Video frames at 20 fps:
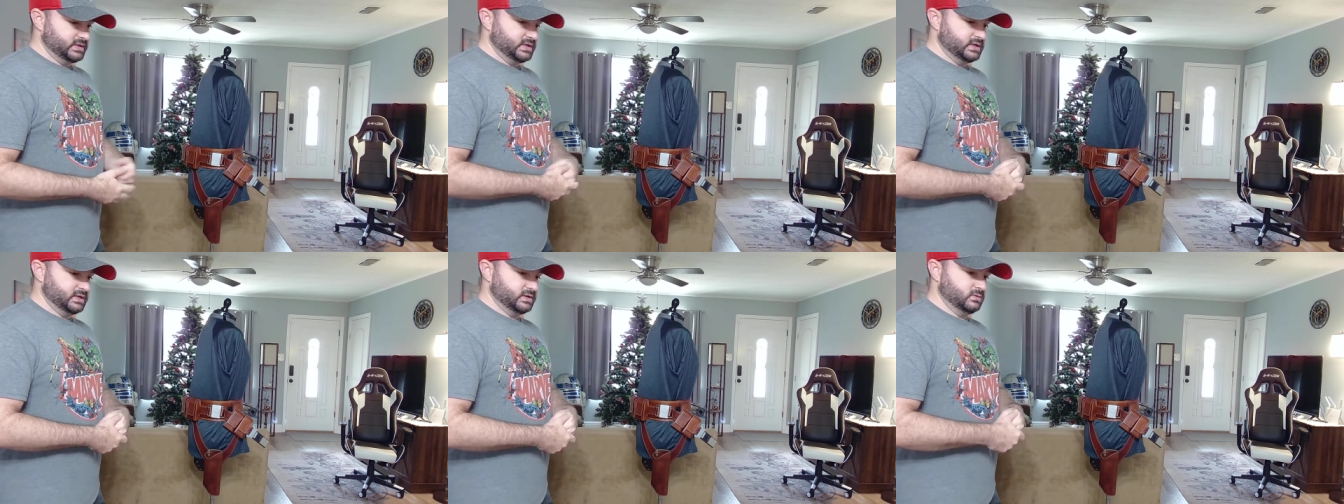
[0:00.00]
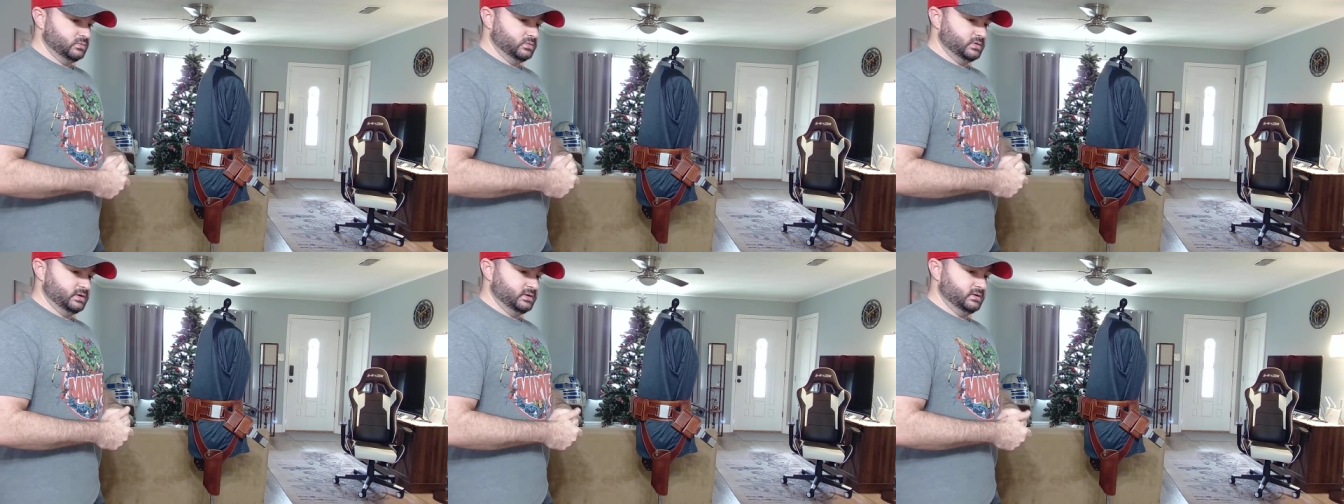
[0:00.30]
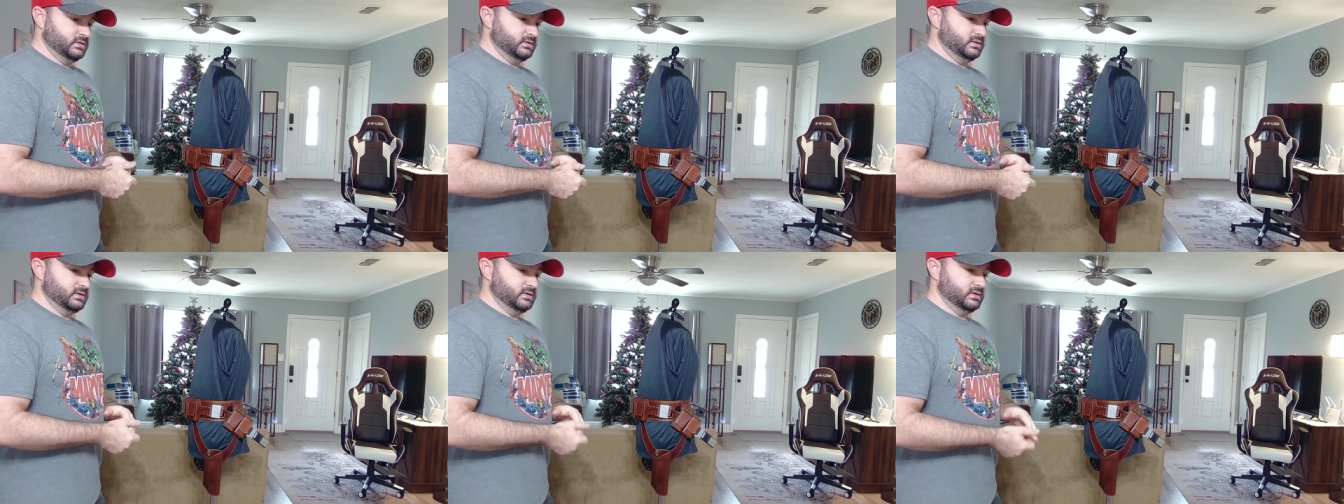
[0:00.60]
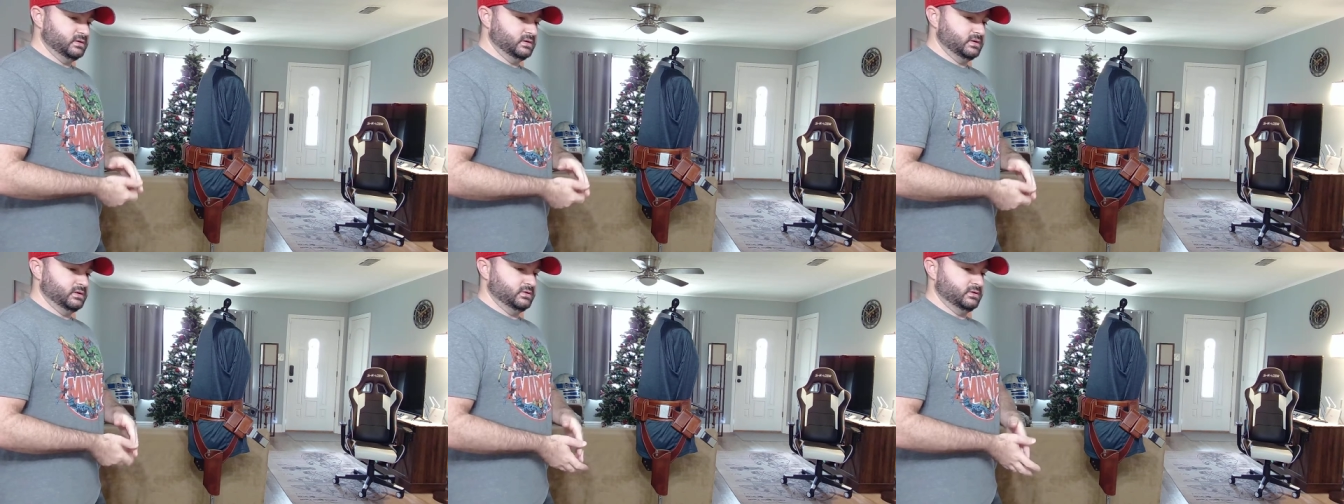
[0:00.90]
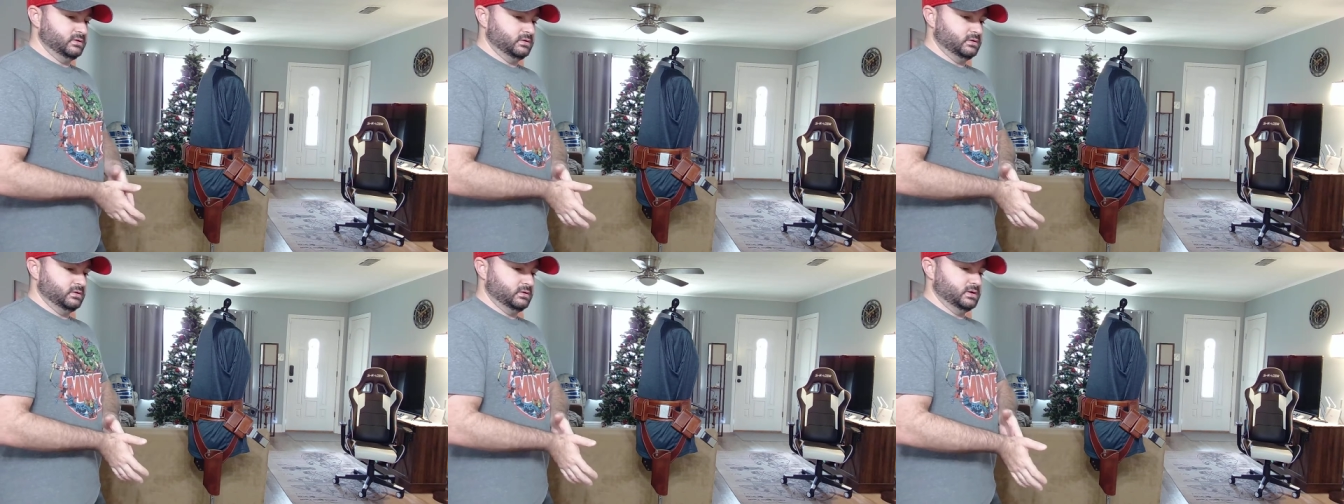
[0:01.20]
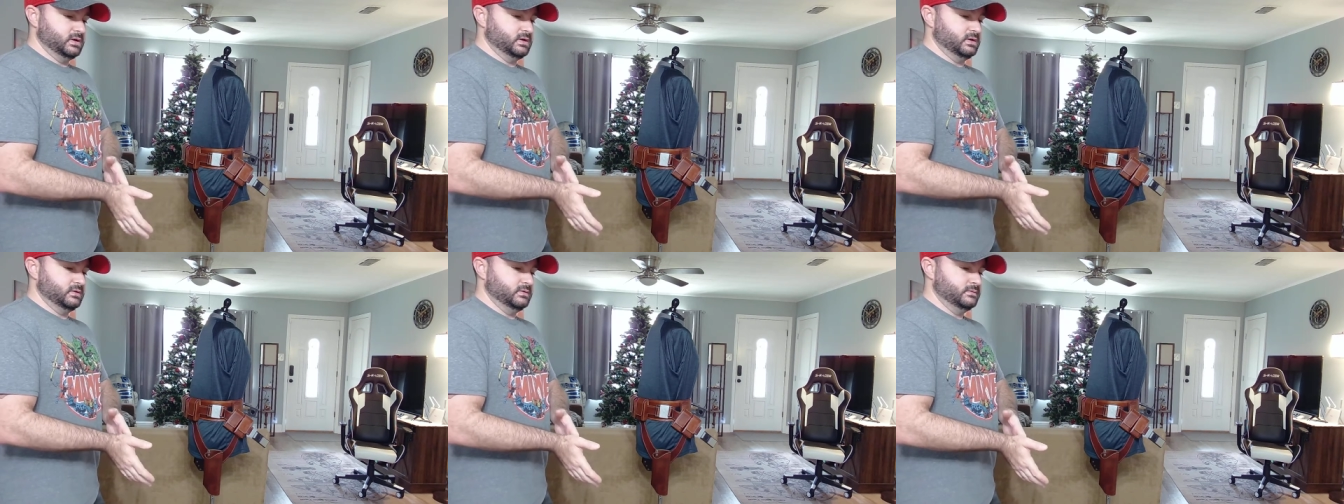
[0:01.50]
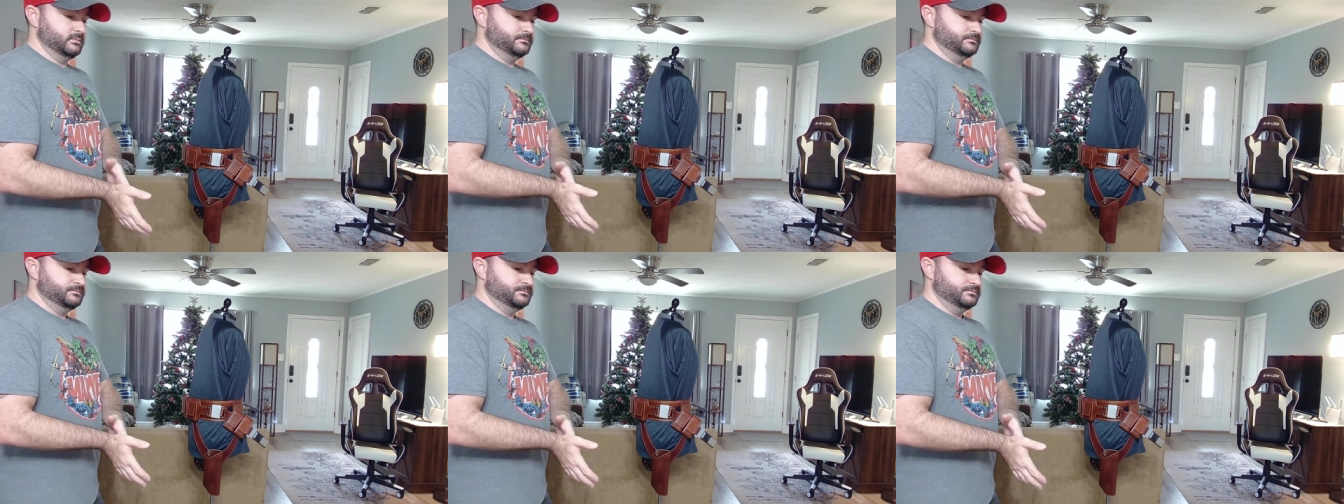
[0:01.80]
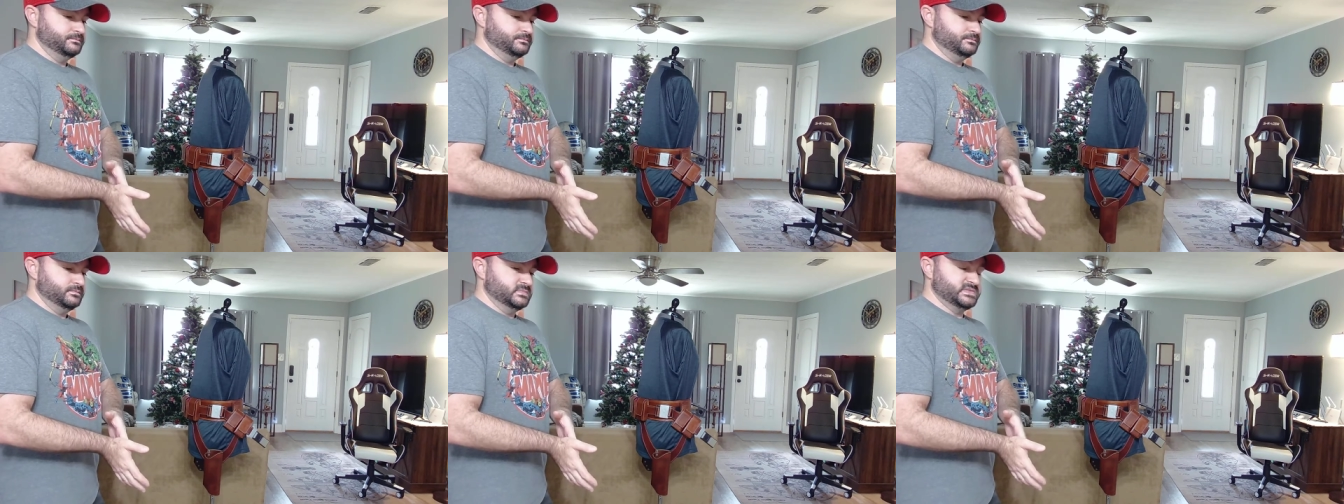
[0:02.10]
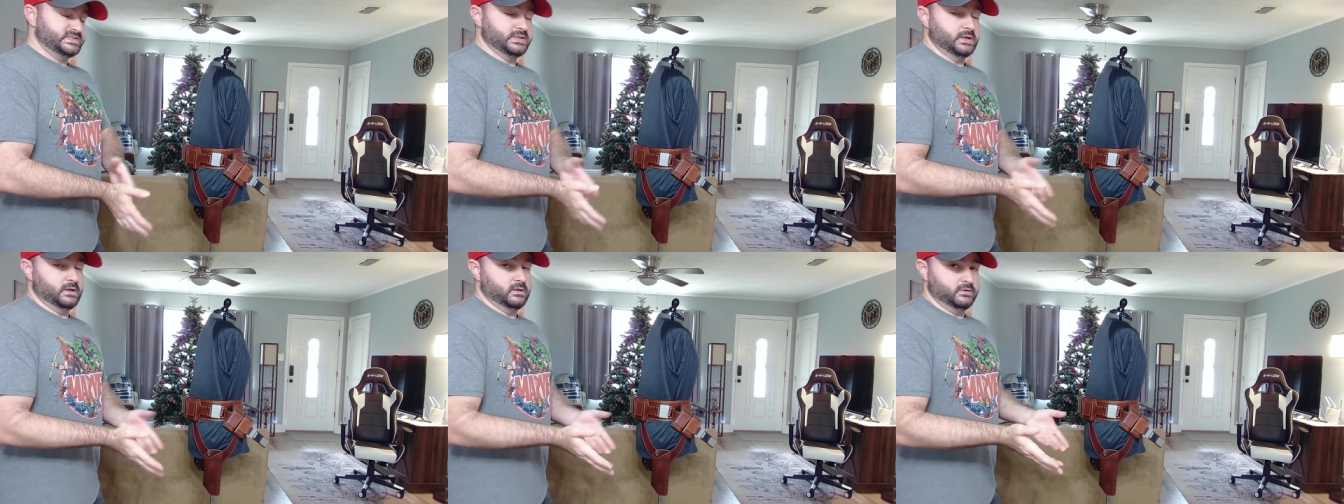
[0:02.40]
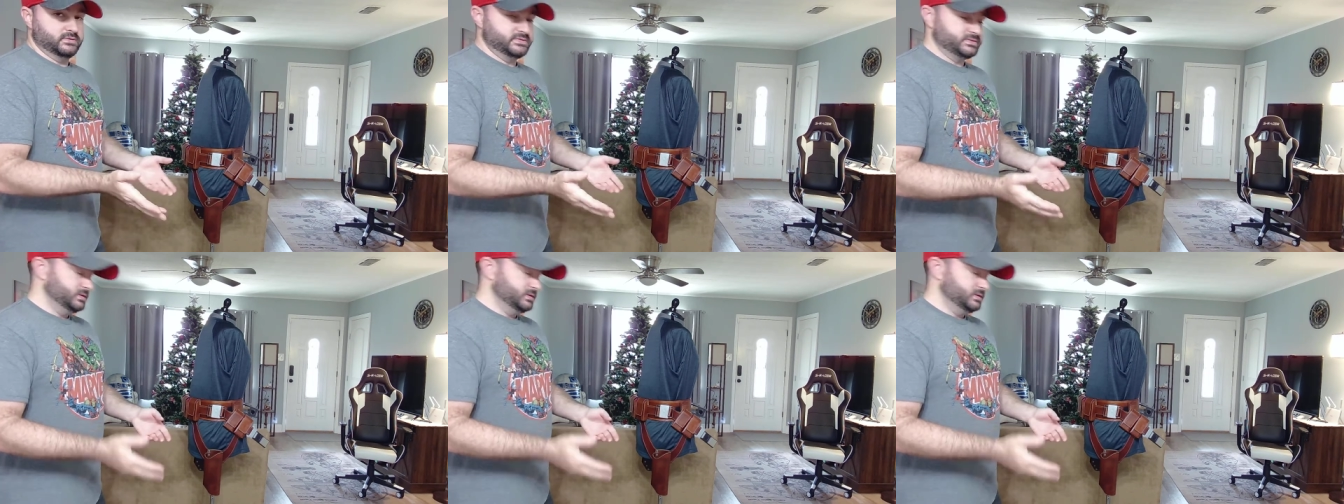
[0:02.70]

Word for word: get one of the other. Uh, sellers.